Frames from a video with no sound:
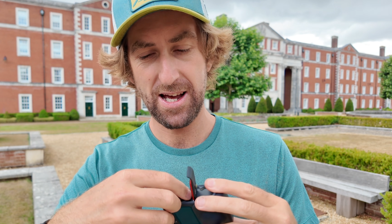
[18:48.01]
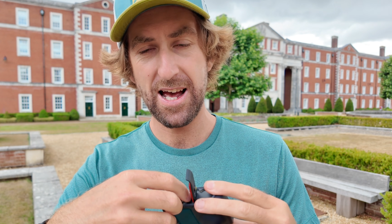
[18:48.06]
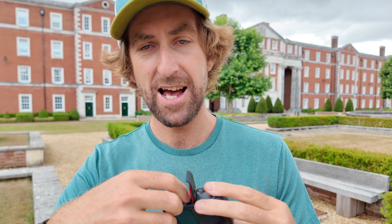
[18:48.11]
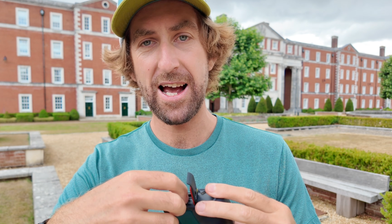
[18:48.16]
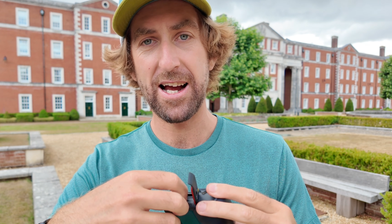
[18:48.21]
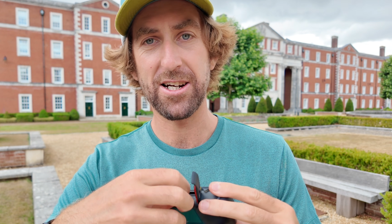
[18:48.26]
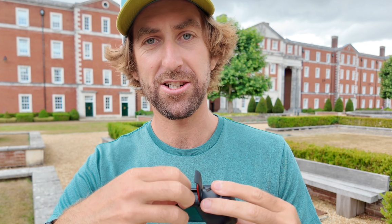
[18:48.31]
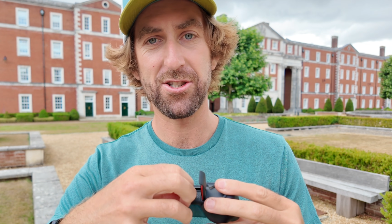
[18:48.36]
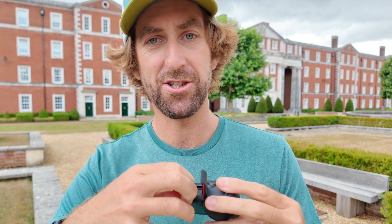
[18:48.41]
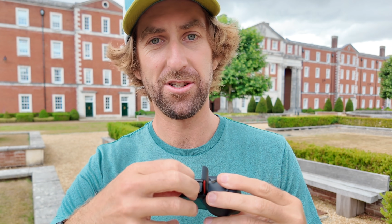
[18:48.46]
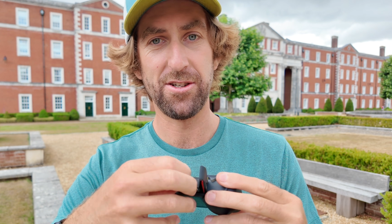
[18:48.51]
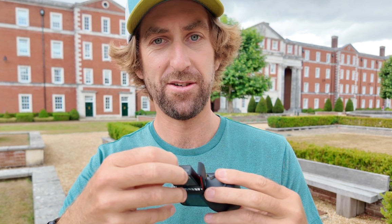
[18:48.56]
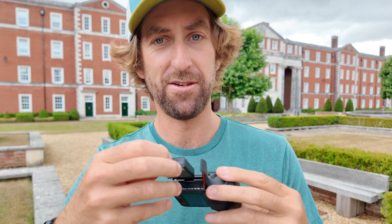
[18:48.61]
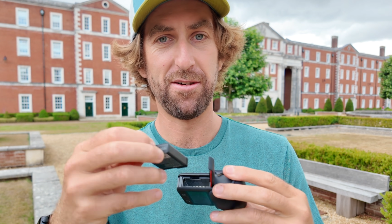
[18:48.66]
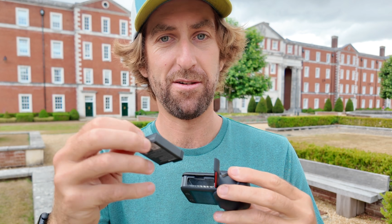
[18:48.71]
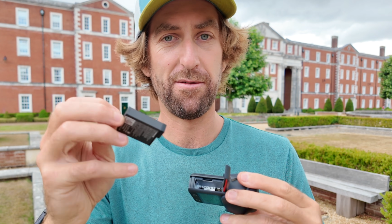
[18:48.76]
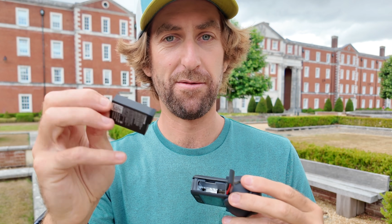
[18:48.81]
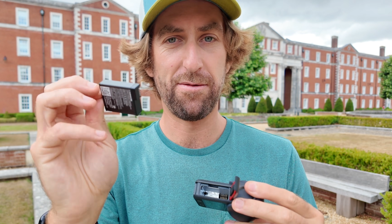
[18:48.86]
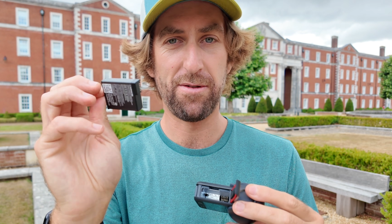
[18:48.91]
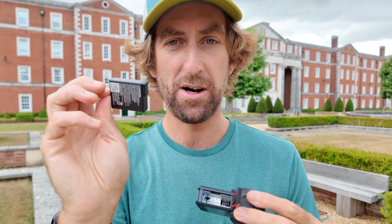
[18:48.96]

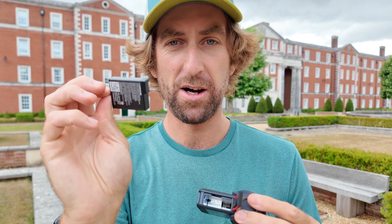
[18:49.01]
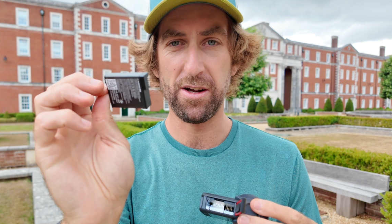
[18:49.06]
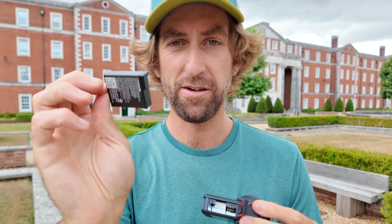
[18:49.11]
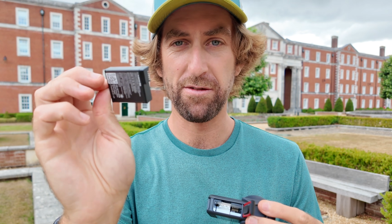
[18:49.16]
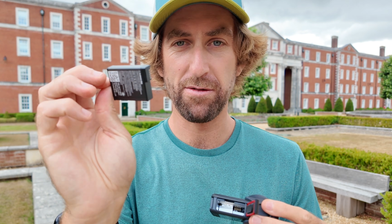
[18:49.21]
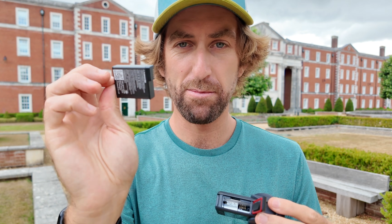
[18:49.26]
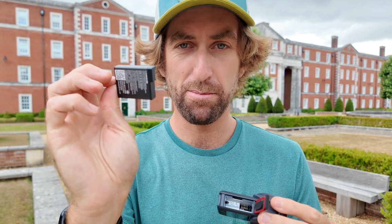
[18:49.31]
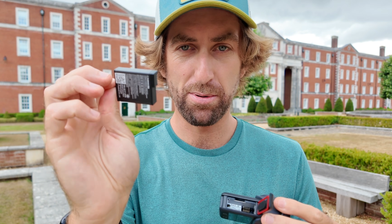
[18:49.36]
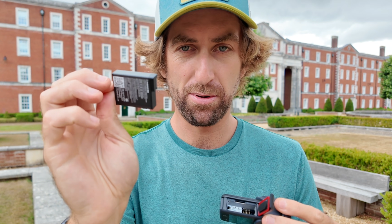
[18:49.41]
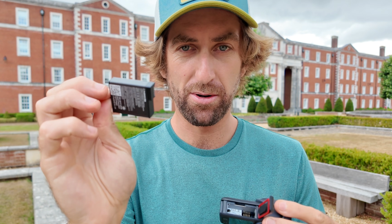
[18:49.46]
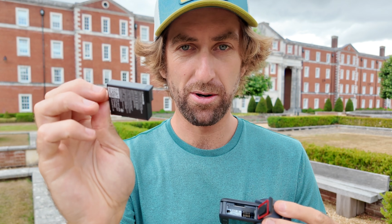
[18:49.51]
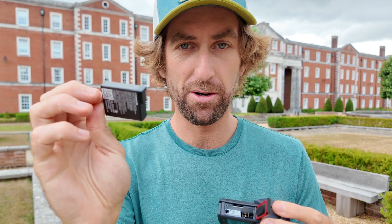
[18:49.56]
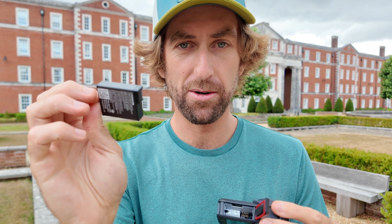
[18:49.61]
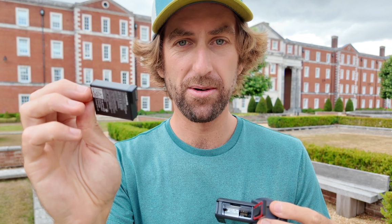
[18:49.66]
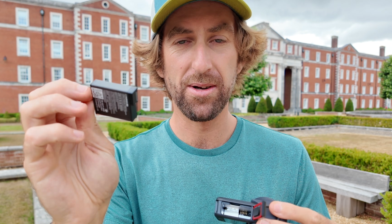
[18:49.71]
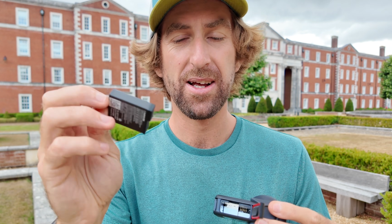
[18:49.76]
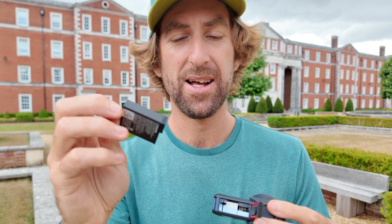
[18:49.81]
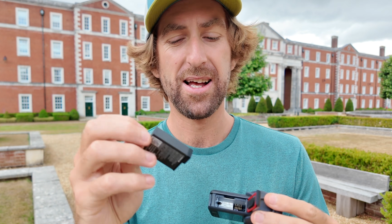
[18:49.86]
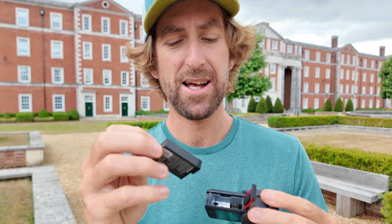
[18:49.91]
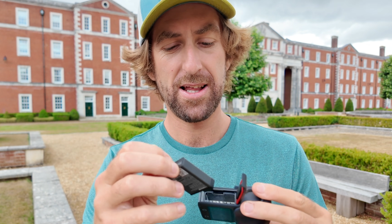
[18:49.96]
Action 5 Pro.